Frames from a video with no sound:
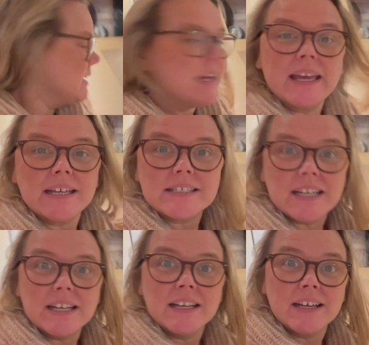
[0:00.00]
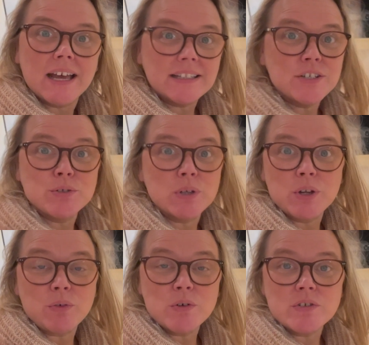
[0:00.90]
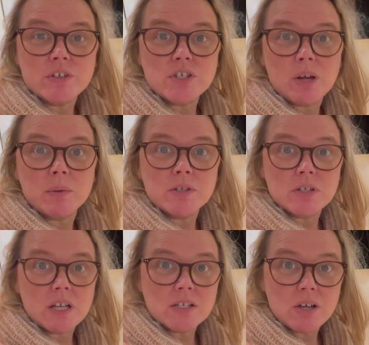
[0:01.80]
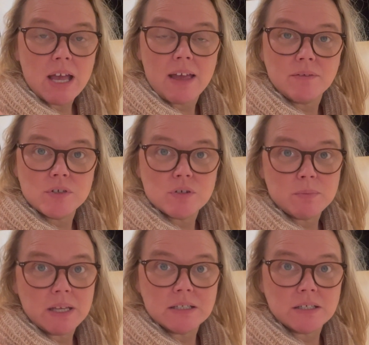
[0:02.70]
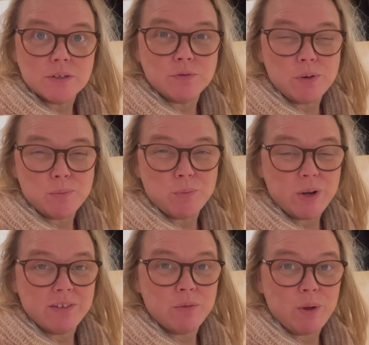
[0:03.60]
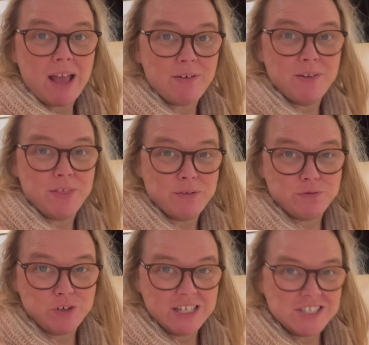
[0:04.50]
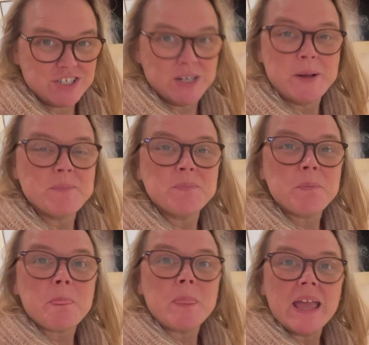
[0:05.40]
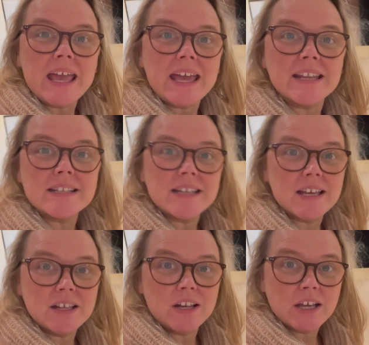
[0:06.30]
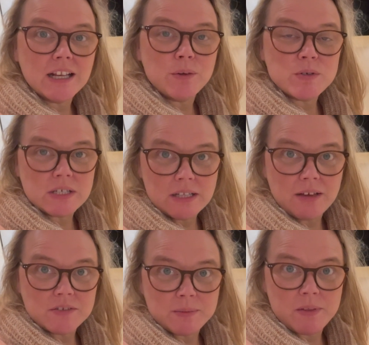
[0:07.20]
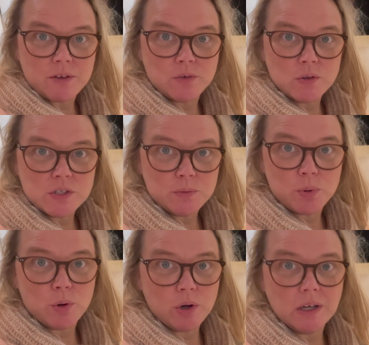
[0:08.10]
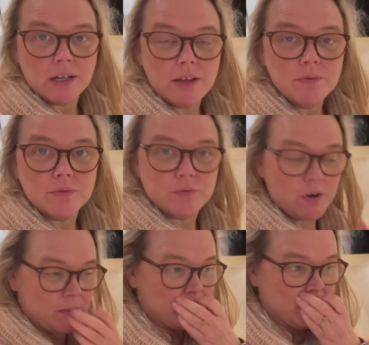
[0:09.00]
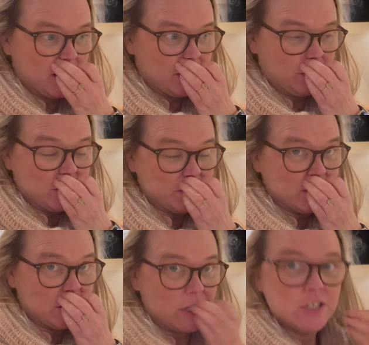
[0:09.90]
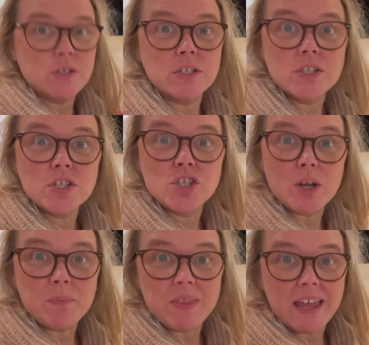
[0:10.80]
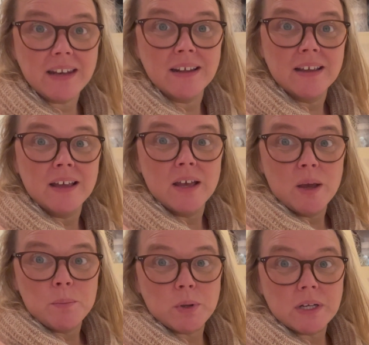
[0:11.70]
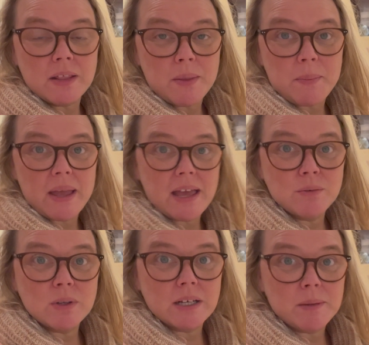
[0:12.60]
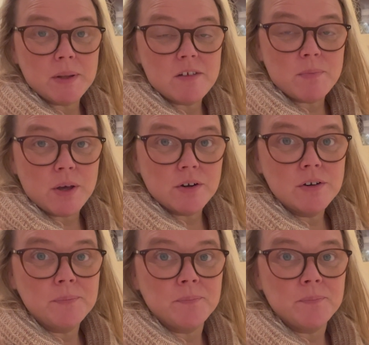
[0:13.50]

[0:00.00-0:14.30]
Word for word: And uh, I didn't do any grocery shopping today, so I have to make dinner from whatever we have in the fridge. And uh, luckily we still have some of that roasted pork left from the Christmas lunch, so I just chopped that, put it in the pan with a little bit of butter.